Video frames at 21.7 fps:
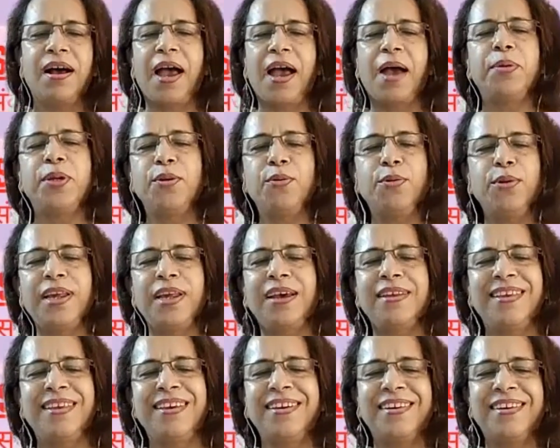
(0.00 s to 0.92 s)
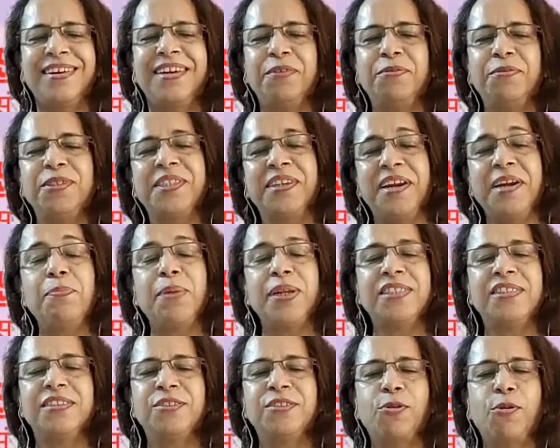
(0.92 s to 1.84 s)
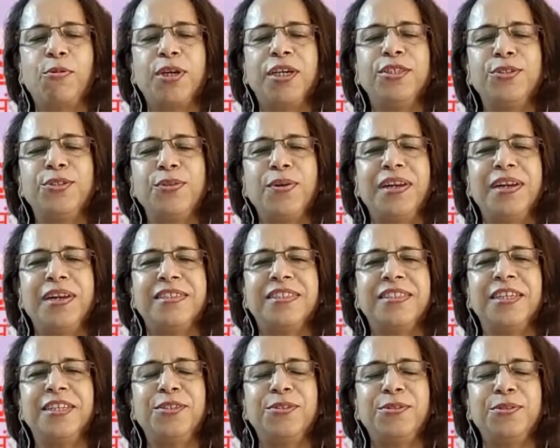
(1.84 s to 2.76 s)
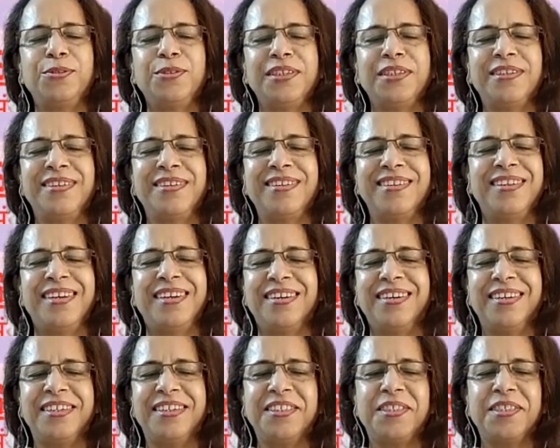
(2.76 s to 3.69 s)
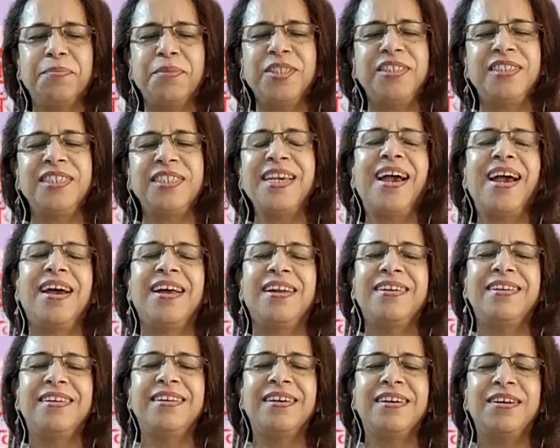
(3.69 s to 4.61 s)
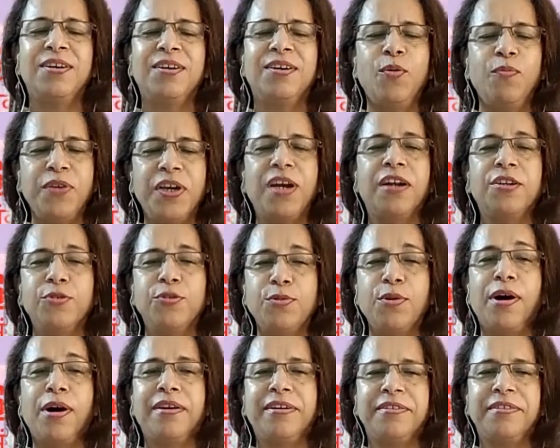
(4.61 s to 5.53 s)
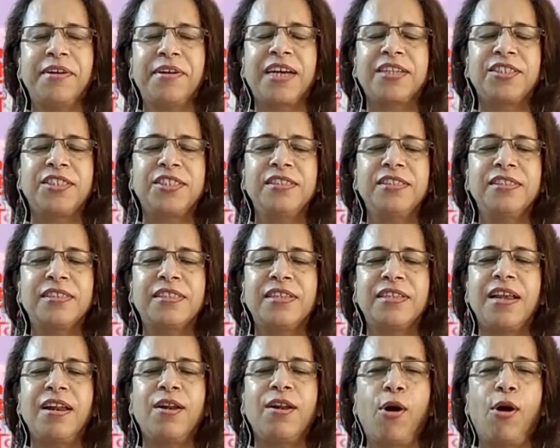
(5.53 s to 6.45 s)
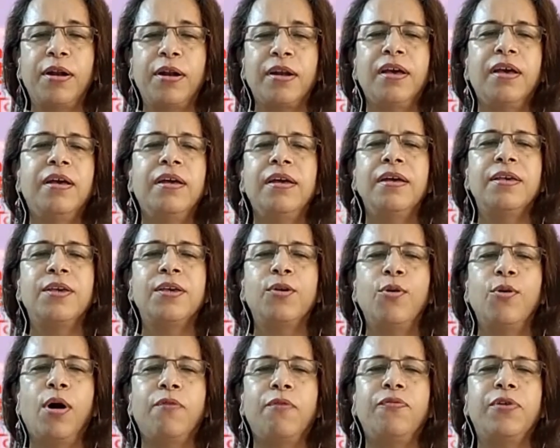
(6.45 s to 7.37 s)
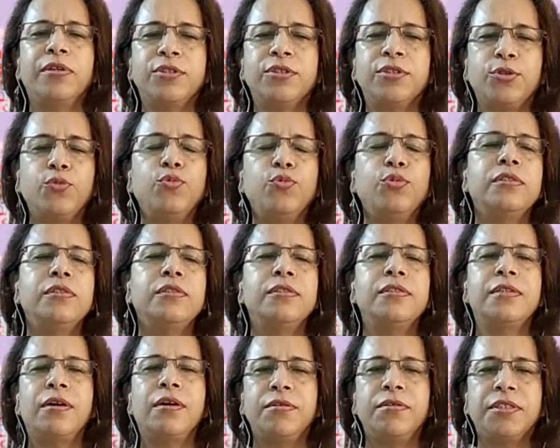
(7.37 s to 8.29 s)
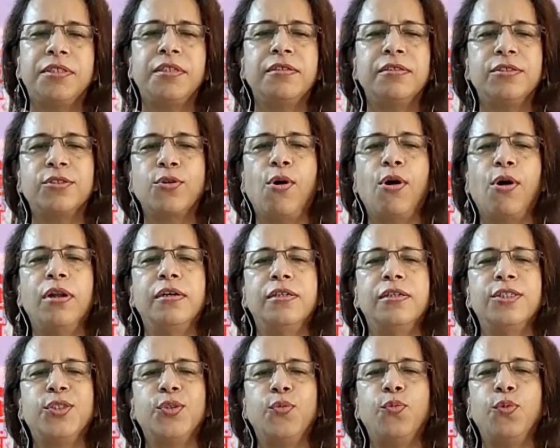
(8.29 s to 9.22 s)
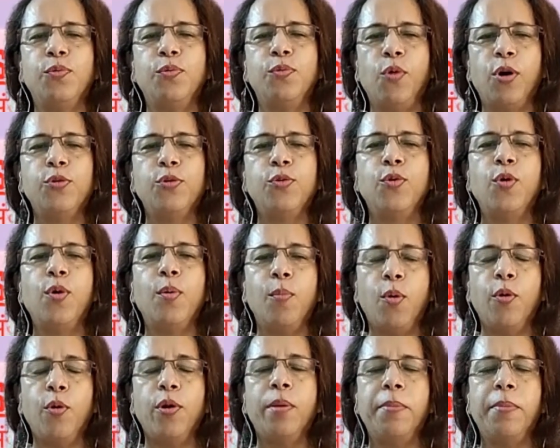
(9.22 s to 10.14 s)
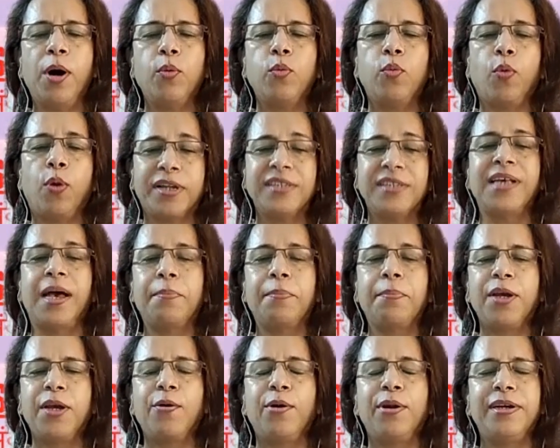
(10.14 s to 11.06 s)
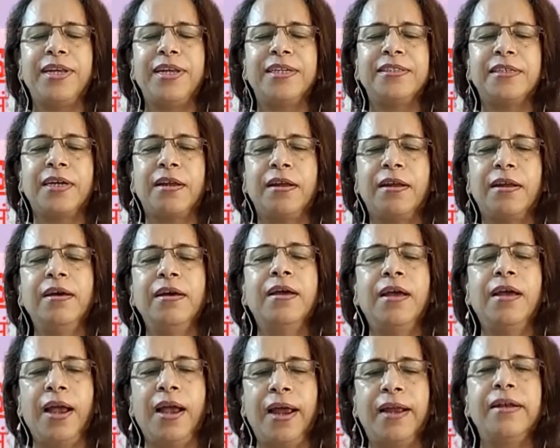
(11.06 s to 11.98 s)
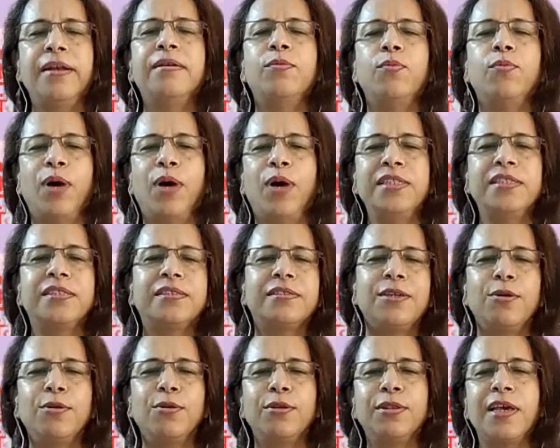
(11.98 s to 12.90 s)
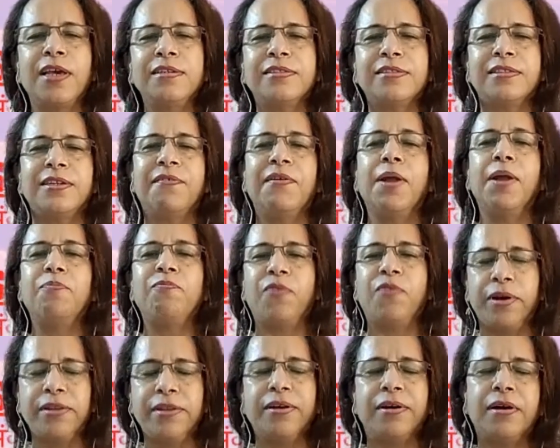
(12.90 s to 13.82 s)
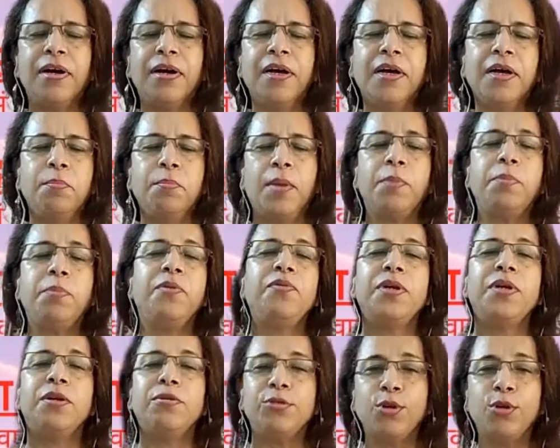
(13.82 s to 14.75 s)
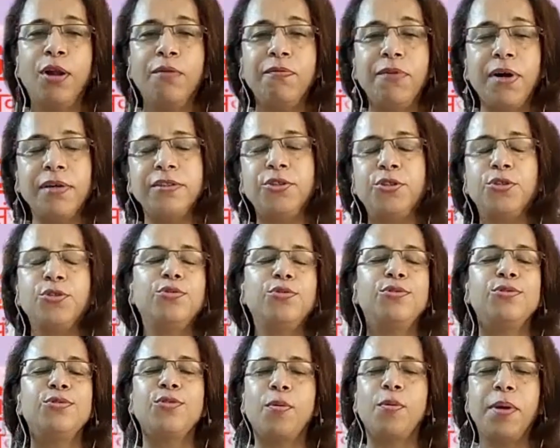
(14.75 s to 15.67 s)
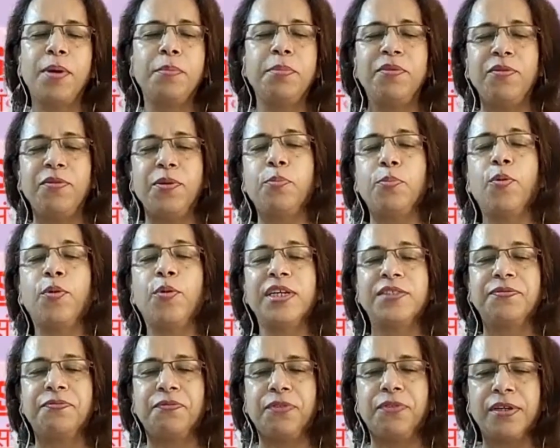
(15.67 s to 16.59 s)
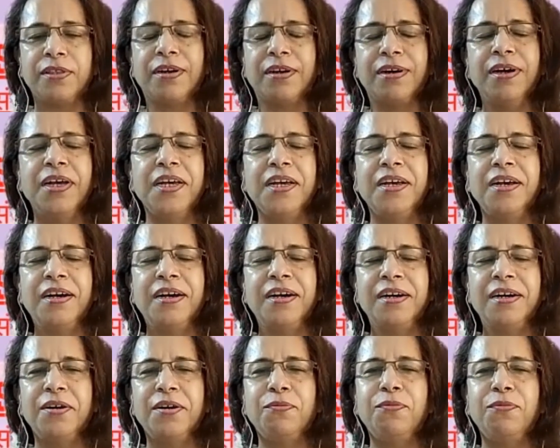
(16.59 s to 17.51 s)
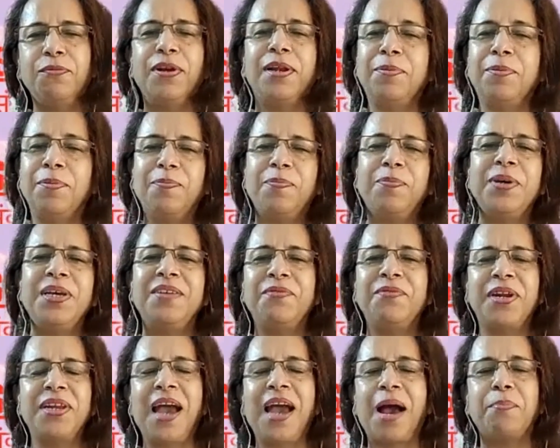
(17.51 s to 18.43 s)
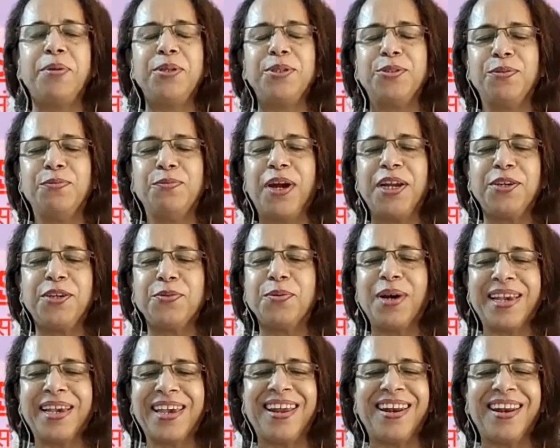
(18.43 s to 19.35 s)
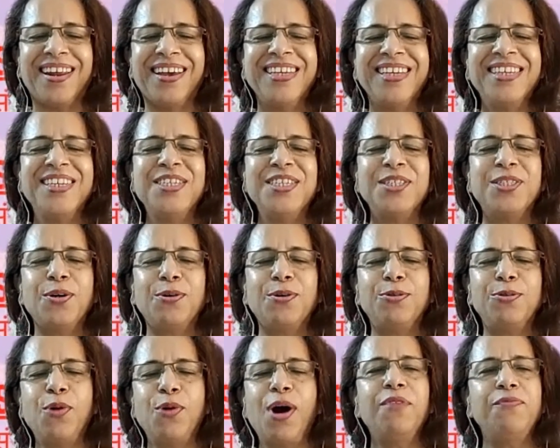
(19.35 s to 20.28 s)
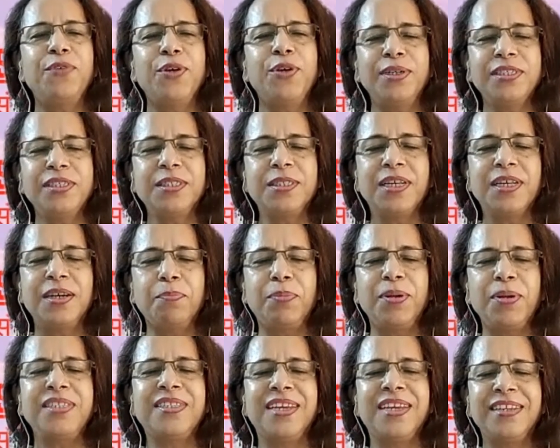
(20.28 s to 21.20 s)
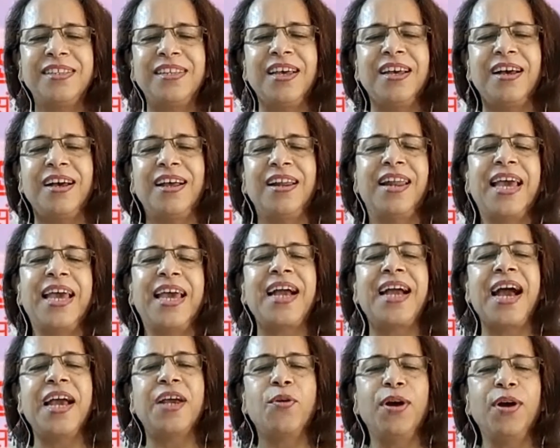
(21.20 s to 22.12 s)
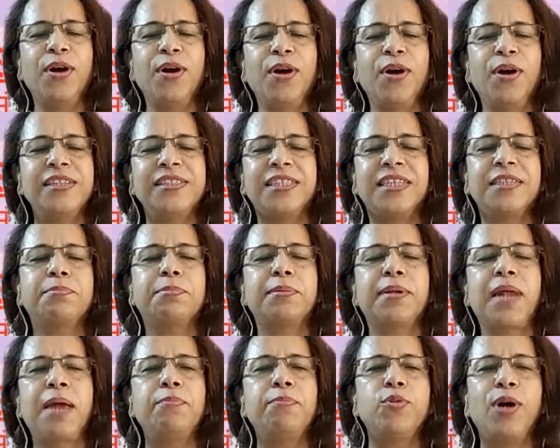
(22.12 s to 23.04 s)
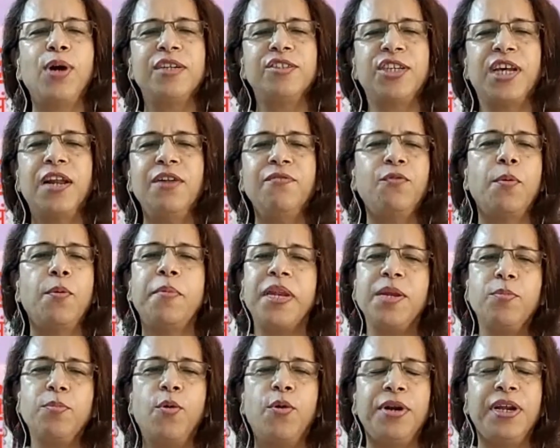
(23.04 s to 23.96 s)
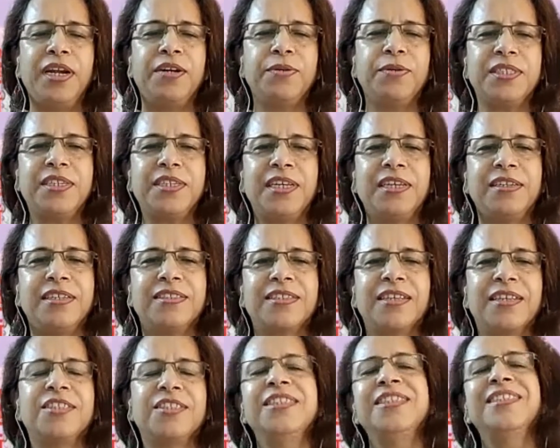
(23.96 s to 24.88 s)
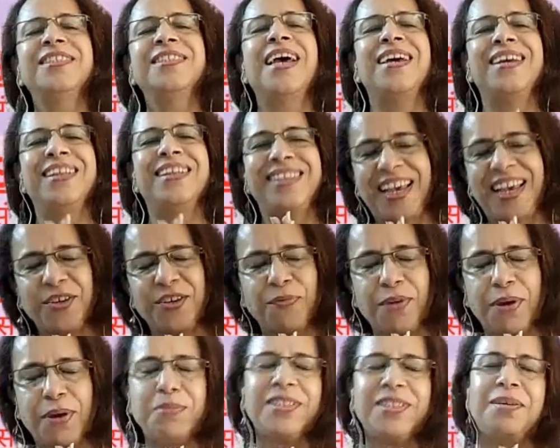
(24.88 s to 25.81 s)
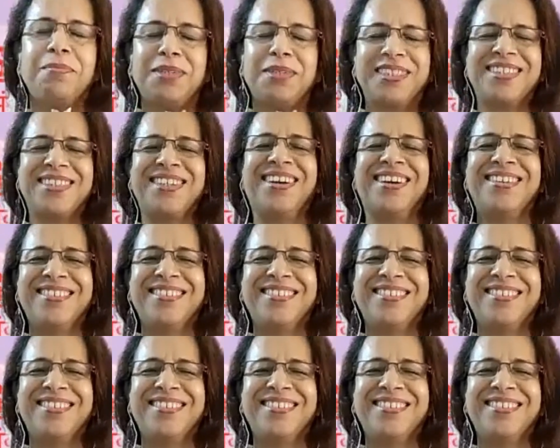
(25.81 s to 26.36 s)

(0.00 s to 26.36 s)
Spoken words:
note, I think it was great pleasure talking to you and listening to you, General Narasimhan, and hope we continue our interactions. There are a lot, of our students, our research scholars who would want to know more about what is happening on India and China. And once, things develop further, maybe we resolve our issues or maybe we progress further, we'll be very happy to invite you again. So to our viewers, please hit the like icon and subscribe to our channel for many more interesting discussions. And thank you very much. Namaskar.